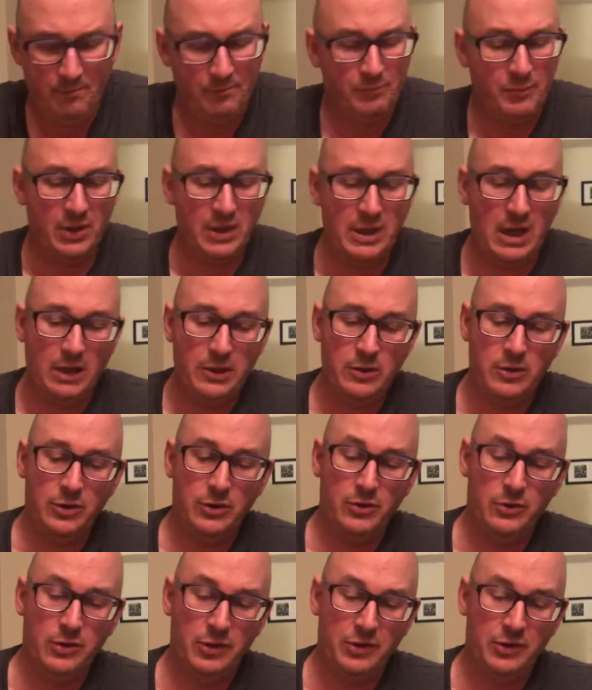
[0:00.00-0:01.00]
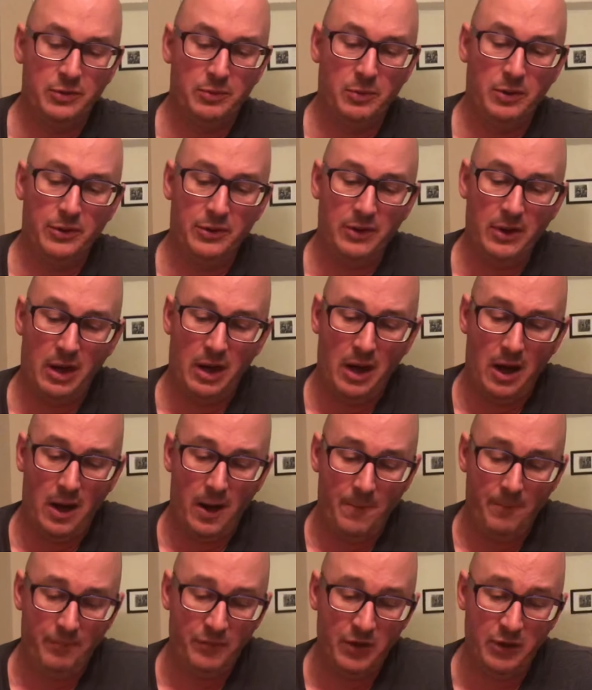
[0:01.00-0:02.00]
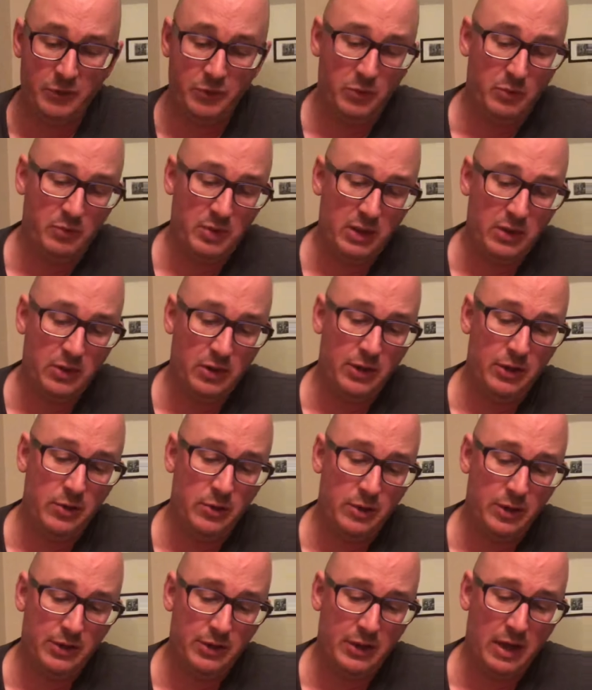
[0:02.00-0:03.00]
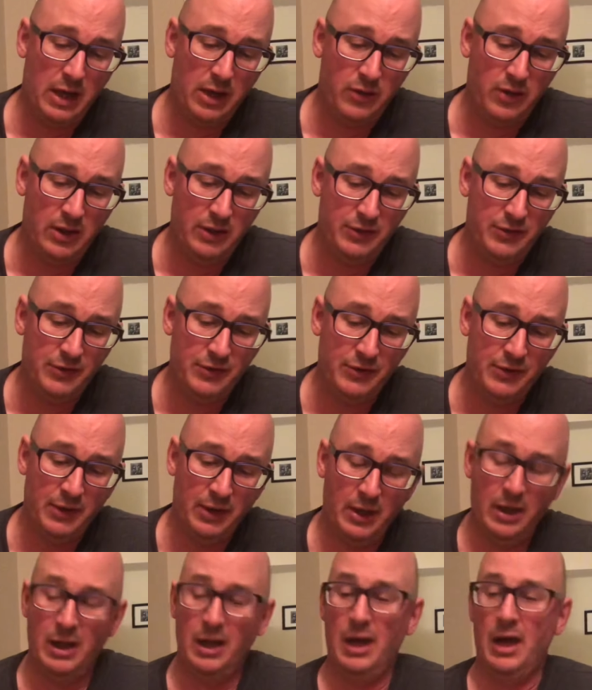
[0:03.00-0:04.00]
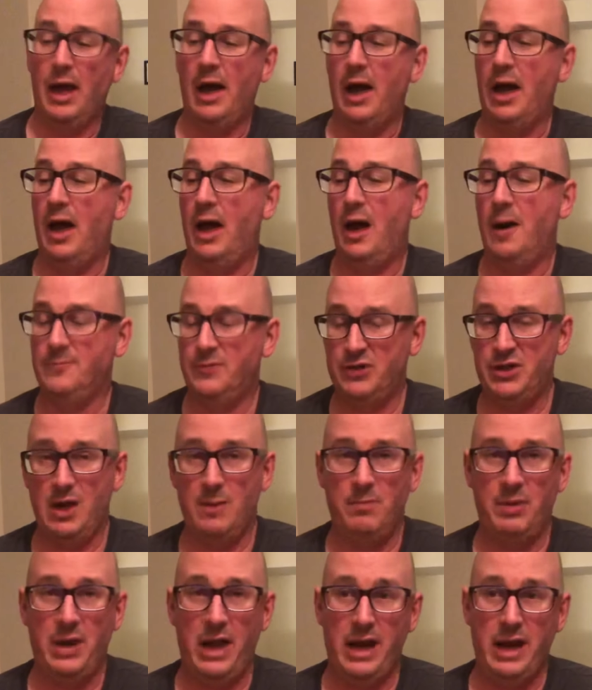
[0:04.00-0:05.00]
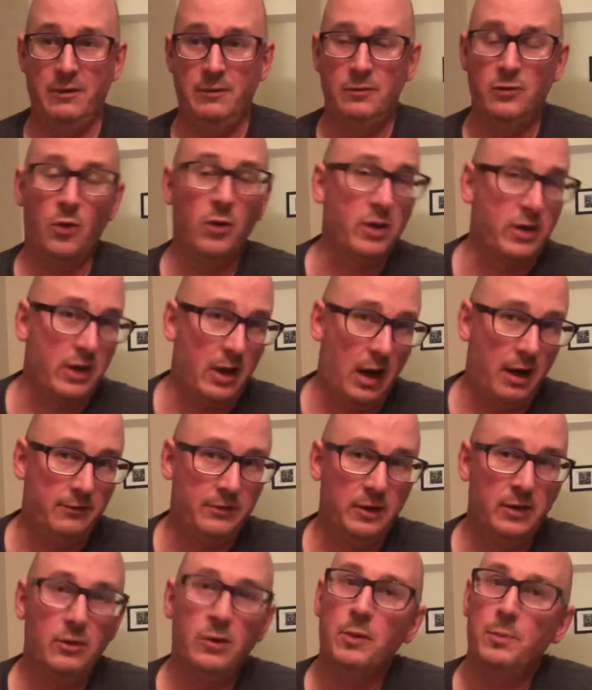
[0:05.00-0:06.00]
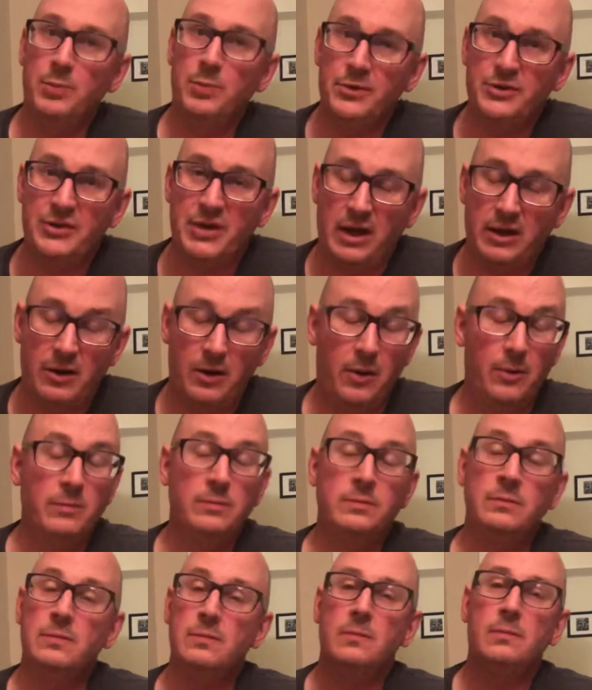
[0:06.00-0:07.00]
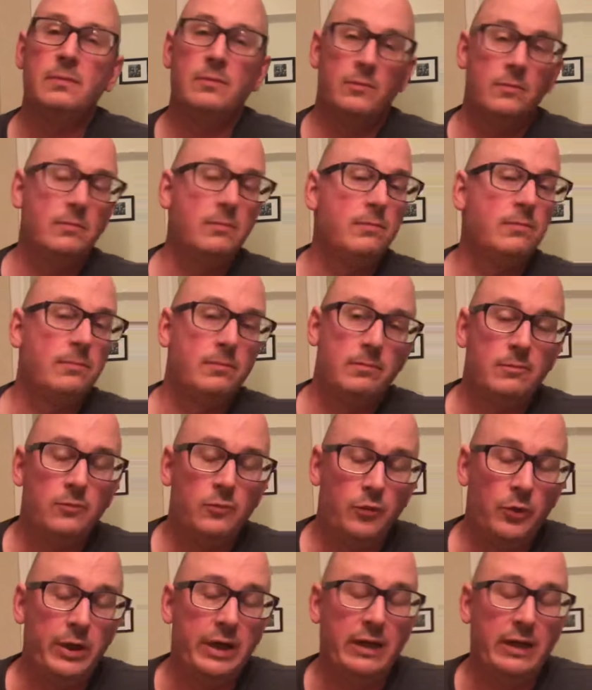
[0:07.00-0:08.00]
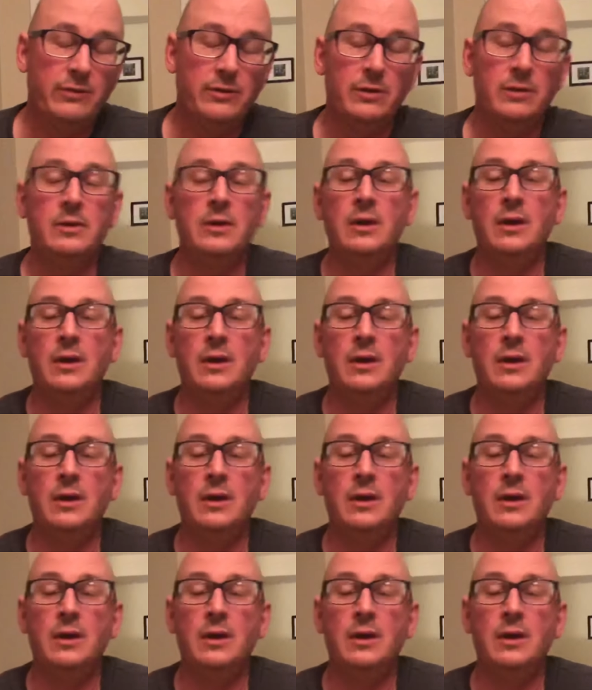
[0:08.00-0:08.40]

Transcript: But yeah, you could do this with, this would be good. You could take this, champagne, or cava, or Prosecco, whatever.